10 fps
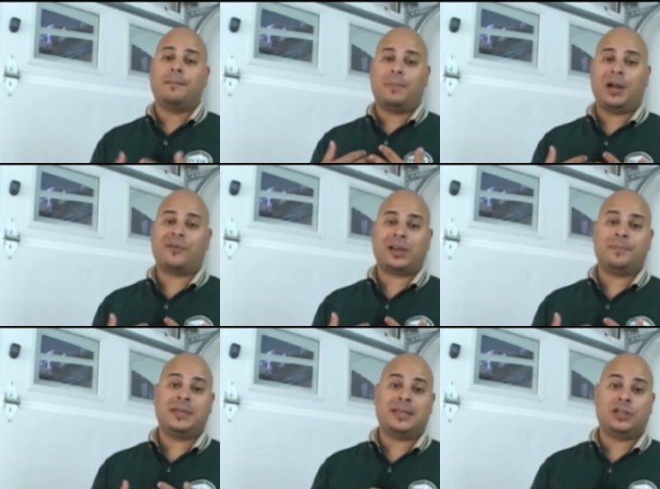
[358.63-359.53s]
My
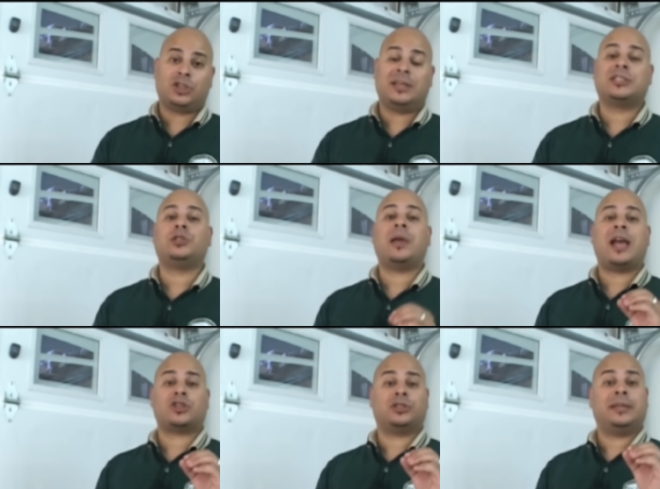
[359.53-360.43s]
recommendation is to
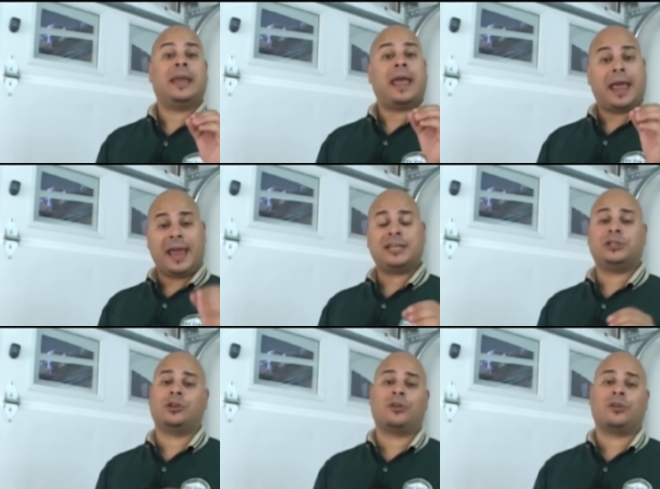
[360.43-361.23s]
actually ask your